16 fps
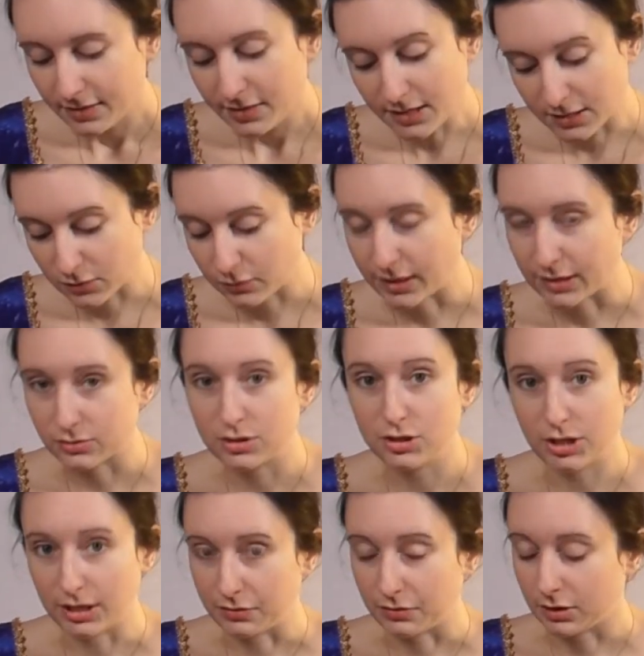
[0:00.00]
This roused a
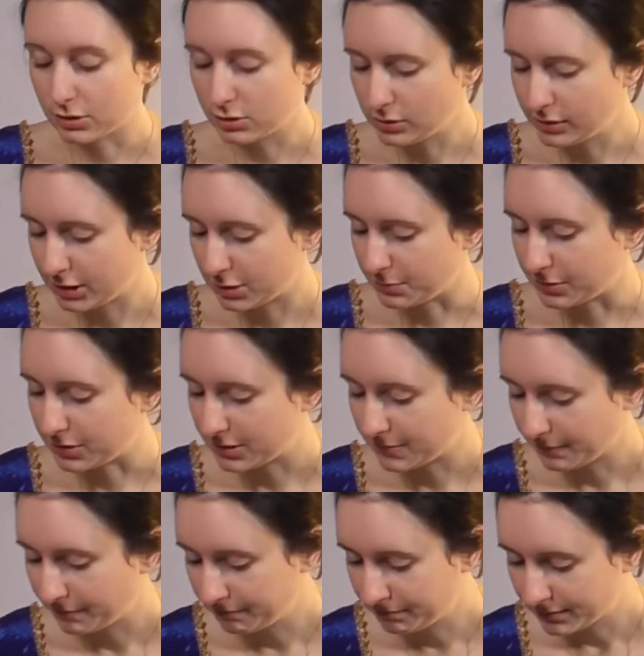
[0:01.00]
general astonishment,
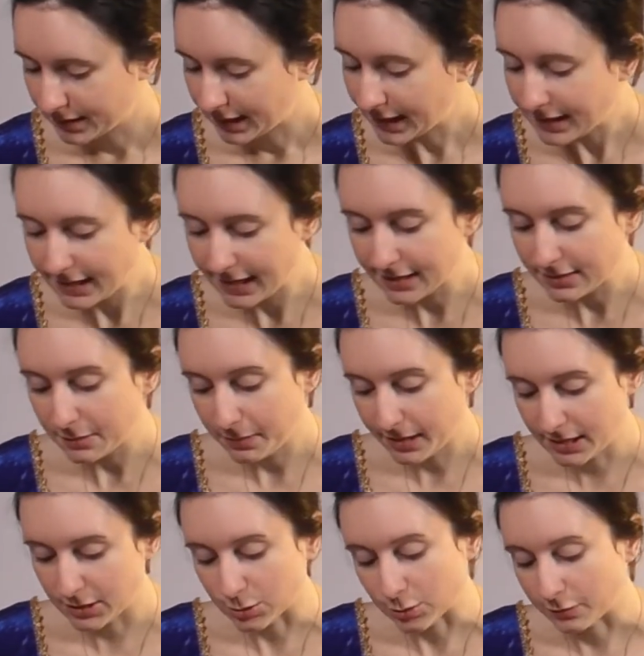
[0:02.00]
and he had the
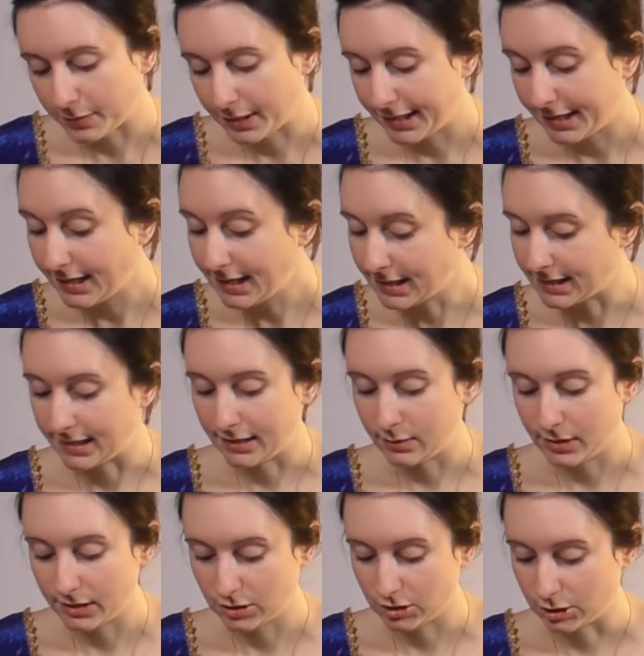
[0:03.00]
pleasure of being eagerly
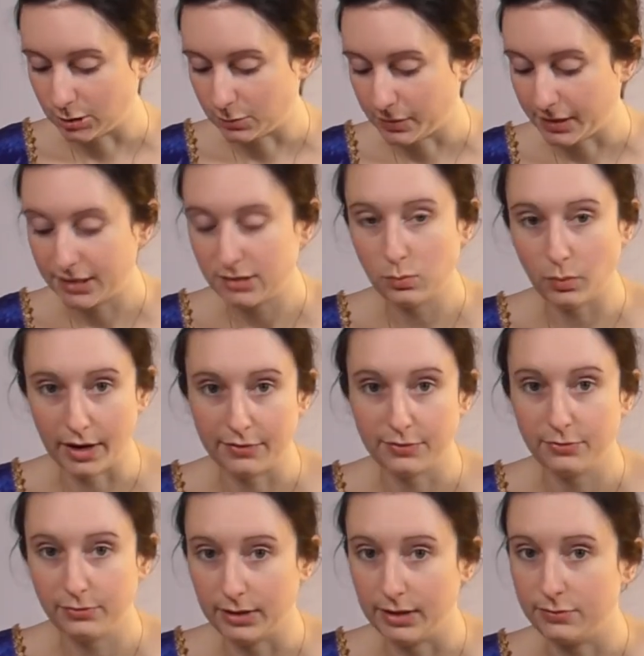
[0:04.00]
questioned by his wife
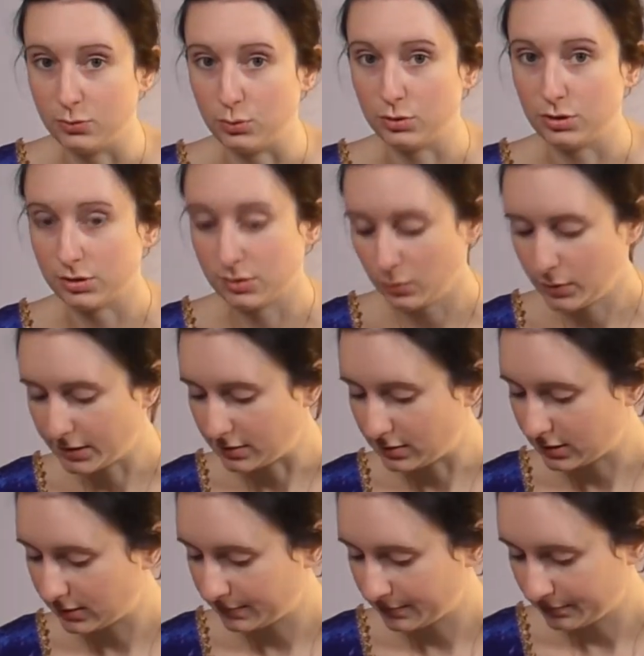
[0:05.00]
and 5 daughters at
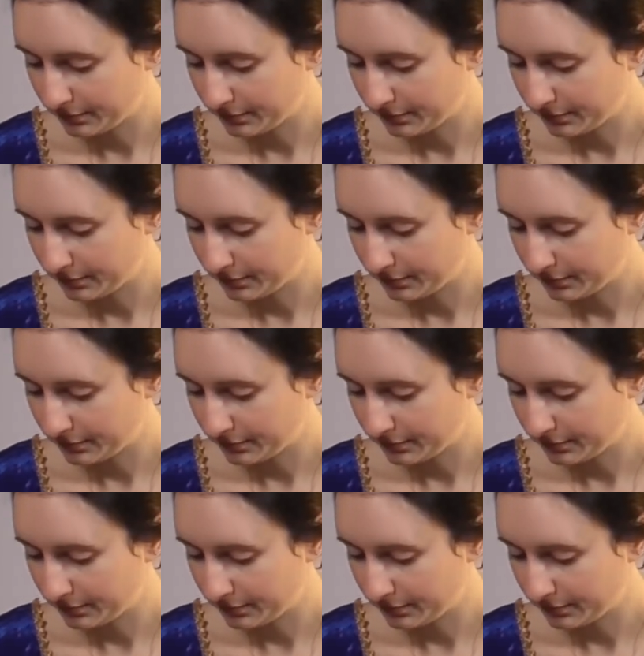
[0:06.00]
once.